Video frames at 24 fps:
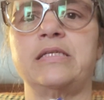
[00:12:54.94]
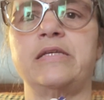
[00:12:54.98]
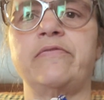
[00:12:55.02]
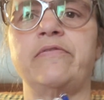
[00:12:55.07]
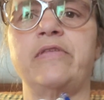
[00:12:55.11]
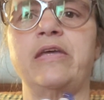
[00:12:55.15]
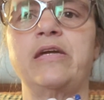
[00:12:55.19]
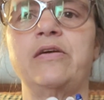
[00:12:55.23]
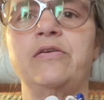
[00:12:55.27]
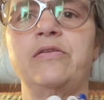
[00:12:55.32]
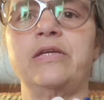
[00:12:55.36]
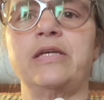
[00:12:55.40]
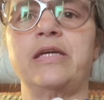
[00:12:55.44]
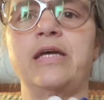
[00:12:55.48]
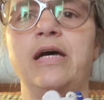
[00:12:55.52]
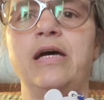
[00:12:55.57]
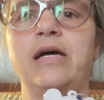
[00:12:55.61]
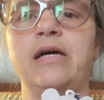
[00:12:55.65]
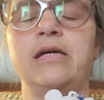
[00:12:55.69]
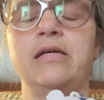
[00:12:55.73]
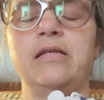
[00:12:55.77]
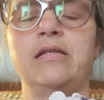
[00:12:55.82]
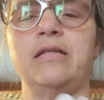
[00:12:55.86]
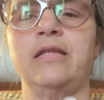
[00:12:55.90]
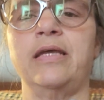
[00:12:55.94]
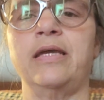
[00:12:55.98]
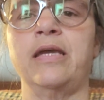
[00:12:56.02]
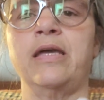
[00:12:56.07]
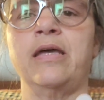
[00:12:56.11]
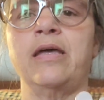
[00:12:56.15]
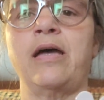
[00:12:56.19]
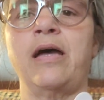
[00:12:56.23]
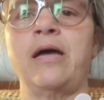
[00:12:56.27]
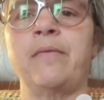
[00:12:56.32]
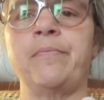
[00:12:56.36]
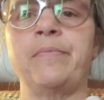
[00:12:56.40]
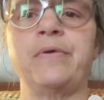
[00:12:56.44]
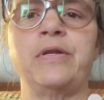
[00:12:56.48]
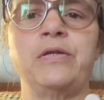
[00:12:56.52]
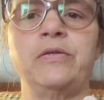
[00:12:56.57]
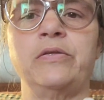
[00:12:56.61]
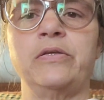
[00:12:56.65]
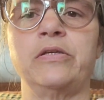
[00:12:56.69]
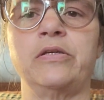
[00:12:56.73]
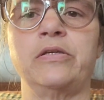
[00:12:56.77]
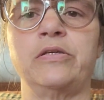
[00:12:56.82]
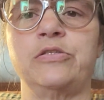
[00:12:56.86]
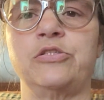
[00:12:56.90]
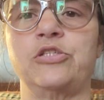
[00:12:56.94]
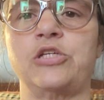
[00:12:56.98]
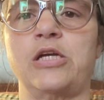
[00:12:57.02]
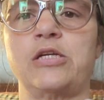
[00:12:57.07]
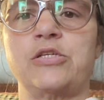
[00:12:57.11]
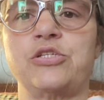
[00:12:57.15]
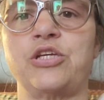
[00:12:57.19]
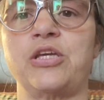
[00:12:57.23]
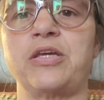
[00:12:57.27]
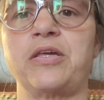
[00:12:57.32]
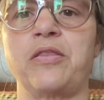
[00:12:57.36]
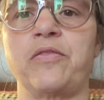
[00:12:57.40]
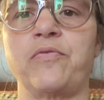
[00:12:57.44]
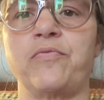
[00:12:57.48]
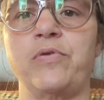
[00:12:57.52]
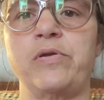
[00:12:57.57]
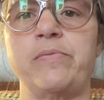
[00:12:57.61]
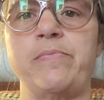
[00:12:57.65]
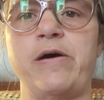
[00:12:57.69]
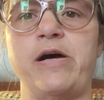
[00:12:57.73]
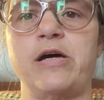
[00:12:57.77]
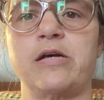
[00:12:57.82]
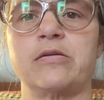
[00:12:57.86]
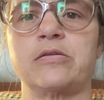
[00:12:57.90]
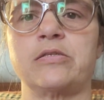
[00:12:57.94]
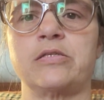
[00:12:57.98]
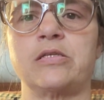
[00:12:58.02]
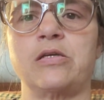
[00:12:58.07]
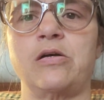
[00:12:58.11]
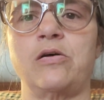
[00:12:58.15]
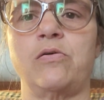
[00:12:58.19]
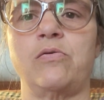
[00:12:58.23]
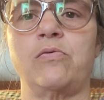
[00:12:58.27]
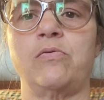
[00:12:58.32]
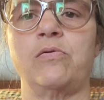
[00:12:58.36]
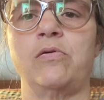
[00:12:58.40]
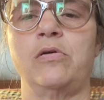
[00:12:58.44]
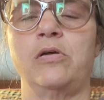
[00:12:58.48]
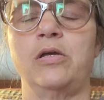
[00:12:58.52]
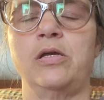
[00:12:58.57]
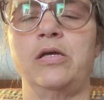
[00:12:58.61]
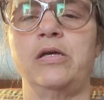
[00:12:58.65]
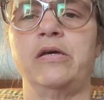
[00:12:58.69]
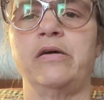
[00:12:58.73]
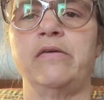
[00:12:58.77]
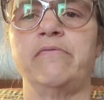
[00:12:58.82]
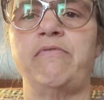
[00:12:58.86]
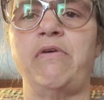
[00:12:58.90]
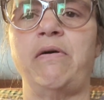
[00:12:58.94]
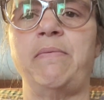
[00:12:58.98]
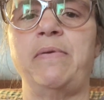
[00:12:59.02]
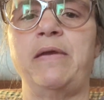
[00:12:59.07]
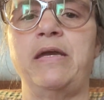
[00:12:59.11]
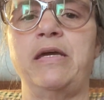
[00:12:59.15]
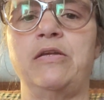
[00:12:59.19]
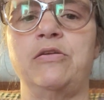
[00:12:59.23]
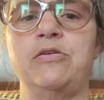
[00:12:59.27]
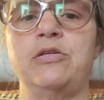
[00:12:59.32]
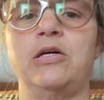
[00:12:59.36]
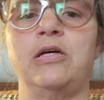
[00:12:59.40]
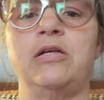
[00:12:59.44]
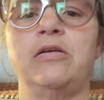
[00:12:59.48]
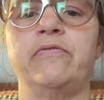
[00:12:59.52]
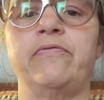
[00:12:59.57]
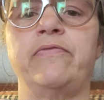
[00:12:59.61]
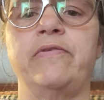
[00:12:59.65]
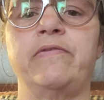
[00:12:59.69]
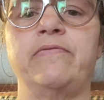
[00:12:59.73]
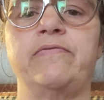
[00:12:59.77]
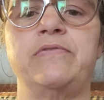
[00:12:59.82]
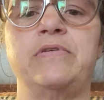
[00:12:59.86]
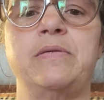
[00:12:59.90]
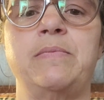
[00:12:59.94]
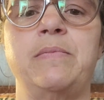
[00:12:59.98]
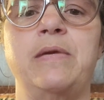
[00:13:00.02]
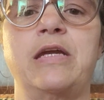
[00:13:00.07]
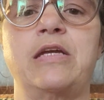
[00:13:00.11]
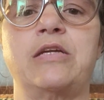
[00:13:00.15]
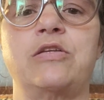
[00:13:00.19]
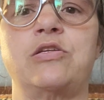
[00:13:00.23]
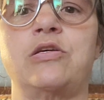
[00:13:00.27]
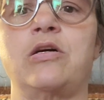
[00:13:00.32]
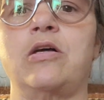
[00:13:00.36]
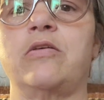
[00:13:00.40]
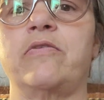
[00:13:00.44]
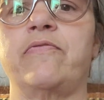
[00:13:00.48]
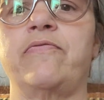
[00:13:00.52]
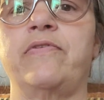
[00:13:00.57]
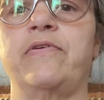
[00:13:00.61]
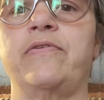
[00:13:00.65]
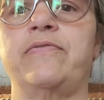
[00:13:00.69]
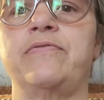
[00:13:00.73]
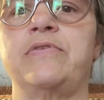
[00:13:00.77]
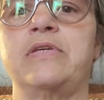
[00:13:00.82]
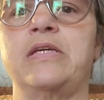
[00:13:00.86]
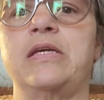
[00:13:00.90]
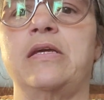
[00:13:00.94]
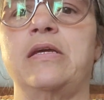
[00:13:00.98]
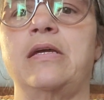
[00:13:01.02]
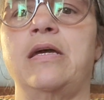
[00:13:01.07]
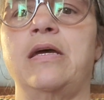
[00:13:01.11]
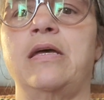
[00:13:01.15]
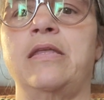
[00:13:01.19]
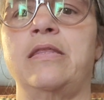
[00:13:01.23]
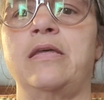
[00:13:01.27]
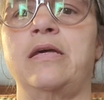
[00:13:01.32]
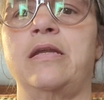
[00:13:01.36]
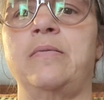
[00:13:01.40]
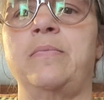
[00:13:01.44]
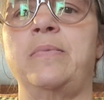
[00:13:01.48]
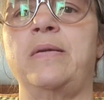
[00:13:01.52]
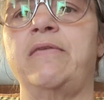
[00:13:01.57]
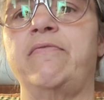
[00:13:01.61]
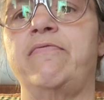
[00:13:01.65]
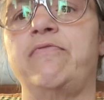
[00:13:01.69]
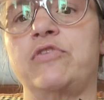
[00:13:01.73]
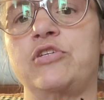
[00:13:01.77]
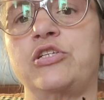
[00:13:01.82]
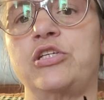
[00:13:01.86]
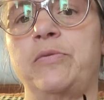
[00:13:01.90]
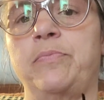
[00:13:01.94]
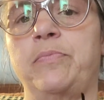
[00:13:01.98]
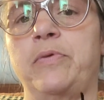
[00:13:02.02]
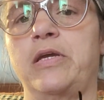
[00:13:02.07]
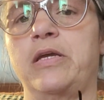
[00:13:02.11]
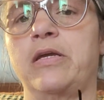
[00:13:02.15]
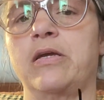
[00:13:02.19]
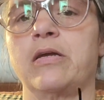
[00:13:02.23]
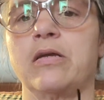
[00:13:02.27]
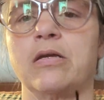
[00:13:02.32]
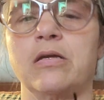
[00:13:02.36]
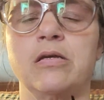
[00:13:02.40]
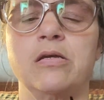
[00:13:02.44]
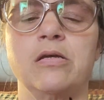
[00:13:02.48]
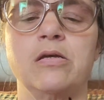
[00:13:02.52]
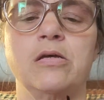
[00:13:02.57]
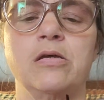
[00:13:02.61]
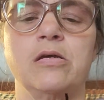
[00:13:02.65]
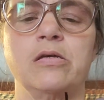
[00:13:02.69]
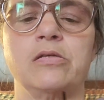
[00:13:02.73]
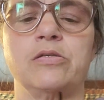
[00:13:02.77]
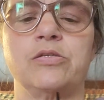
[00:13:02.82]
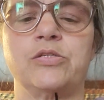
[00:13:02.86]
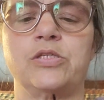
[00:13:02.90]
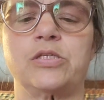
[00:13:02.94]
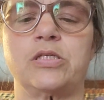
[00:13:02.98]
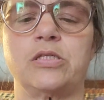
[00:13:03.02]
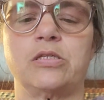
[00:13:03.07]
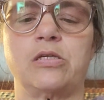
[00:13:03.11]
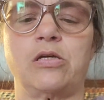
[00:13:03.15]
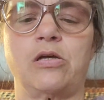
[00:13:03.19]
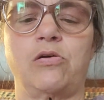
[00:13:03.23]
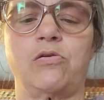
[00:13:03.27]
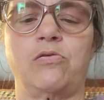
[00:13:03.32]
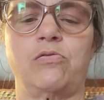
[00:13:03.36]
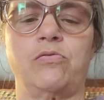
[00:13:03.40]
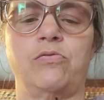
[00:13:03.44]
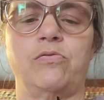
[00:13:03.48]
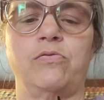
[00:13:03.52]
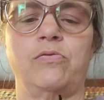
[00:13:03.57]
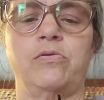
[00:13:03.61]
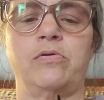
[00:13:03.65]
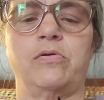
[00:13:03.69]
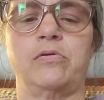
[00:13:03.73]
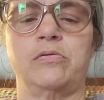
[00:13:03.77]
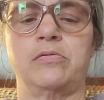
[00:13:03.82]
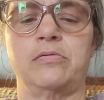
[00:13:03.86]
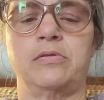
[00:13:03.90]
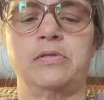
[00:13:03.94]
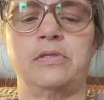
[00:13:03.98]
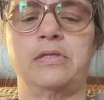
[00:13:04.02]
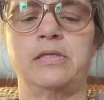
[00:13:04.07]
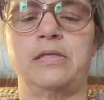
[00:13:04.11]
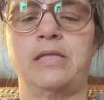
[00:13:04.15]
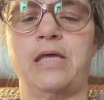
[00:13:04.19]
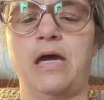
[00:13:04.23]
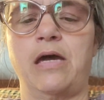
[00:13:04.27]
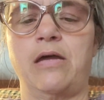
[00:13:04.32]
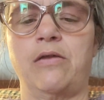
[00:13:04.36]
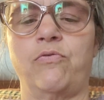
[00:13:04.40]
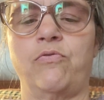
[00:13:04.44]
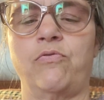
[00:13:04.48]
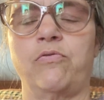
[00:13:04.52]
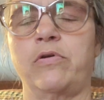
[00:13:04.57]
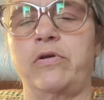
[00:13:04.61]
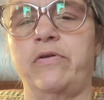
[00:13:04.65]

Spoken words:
if they only got, like, I'm only going to charge like $3. So if I paid $1.50, make $1.50, and then I paid for shipping. So that, or